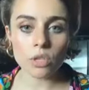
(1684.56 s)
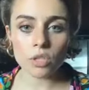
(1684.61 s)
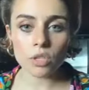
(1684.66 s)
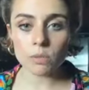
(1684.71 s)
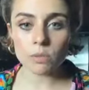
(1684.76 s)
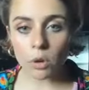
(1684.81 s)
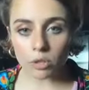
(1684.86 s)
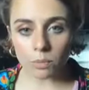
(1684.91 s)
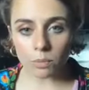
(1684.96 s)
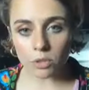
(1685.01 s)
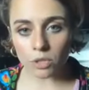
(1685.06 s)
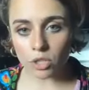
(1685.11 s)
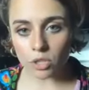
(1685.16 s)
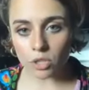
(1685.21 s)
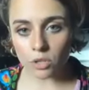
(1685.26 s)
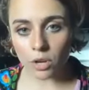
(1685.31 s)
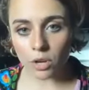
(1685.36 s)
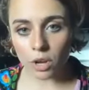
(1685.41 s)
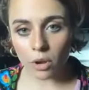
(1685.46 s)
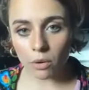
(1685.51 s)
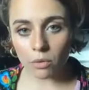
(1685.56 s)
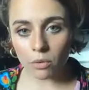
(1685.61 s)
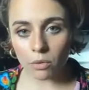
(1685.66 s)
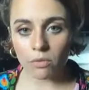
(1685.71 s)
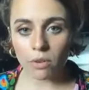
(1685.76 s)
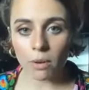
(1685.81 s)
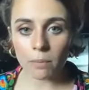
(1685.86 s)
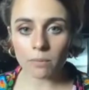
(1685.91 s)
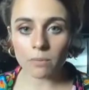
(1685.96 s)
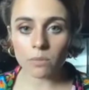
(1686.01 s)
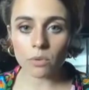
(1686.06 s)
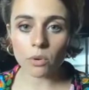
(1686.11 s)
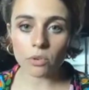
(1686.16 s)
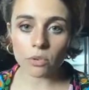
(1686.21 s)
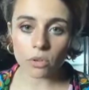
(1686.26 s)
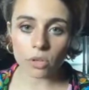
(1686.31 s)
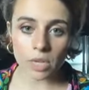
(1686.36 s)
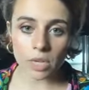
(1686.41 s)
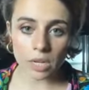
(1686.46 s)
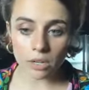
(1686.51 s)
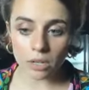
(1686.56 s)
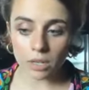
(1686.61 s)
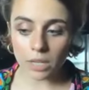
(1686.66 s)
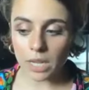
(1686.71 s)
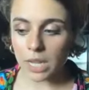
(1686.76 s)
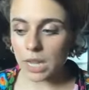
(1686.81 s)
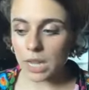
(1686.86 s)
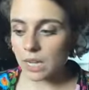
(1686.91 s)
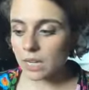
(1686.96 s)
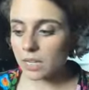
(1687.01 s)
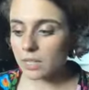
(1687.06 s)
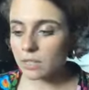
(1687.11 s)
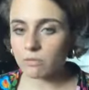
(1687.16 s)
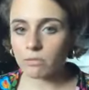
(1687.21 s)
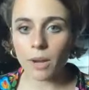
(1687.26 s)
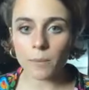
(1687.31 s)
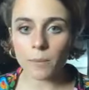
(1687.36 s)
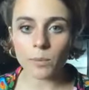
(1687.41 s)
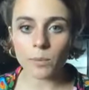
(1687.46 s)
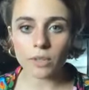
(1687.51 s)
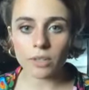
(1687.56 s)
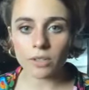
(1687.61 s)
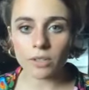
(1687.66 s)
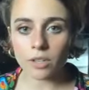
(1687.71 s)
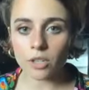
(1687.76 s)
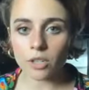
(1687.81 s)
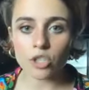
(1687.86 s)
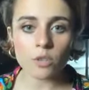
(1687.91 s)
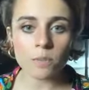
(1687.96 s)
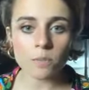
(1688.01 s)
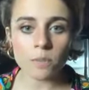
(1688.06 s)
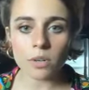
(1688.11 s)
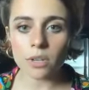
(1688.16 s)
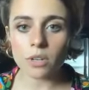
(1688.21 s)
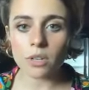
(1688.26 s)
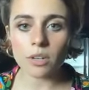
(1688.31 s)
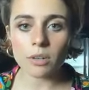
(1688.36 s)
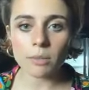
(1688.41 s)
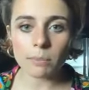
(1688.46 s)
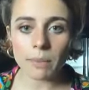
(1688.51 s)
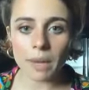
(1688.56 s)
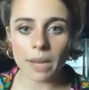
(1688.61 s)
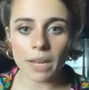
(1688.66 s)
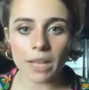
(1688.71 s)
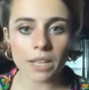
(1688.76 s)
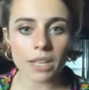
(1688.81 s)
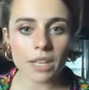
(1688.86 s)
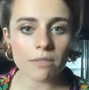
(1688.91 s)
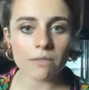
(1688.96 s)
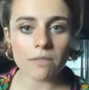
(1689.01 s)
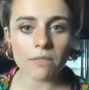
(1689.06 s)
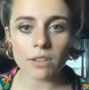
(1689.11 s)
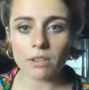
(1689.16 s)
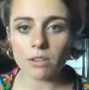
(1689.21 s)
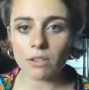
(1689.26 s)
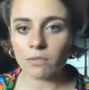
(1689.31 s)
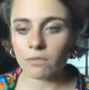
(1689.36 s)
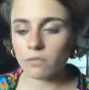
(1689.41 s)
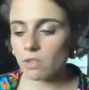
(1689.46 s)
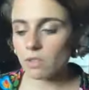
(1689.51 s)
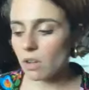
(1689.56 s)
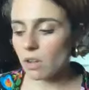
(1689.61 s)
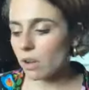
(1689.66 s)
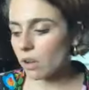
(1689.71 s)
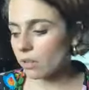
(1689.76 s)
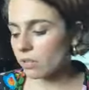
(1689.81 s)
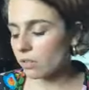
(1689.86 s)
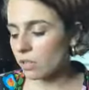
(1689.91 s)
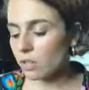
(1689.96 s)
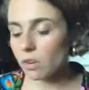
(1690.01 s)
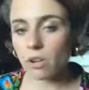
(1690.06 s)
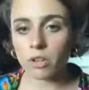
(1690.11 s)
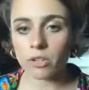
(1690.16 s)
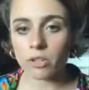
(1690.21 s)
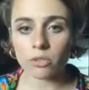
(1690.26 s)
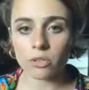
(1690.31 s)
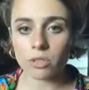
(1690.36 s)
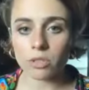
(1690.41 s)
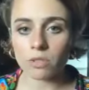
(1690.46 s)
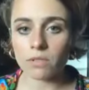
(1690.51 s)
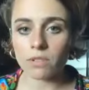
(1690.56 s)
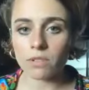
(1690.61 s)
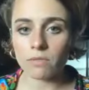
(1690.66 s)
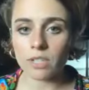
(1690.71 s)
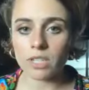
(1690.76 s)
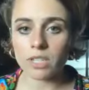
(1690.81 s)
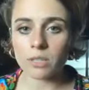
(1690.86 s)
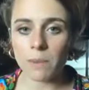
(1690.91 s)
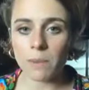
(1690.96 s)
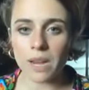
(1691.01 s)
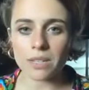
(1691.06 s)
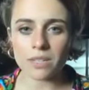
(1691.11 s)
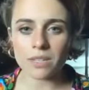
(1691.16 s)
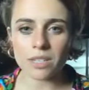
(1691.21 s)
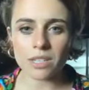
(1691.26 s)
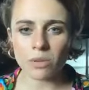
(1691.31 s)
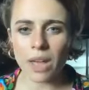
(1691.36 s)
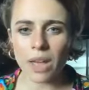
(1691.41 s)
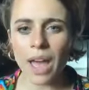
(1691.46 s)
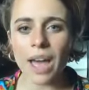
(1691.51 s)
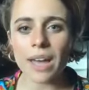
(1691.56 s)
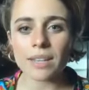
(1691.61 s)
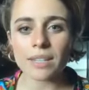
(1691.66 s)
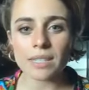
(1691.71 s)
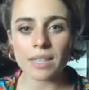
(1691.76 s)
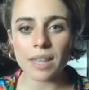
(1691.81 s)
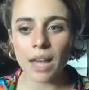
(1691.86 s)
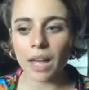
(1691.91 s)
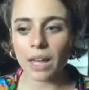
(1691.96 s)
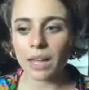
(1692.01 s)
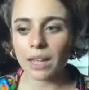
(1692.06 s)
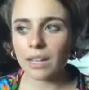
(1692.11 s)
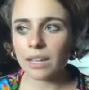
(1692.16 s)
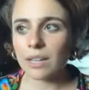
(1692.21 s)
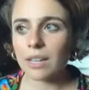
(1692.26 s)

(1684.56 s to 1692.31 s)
smoked prosciutto from northern Italy, and it's rubbed with like Jupiter and bay leaf and all sorts of different spices. So it has that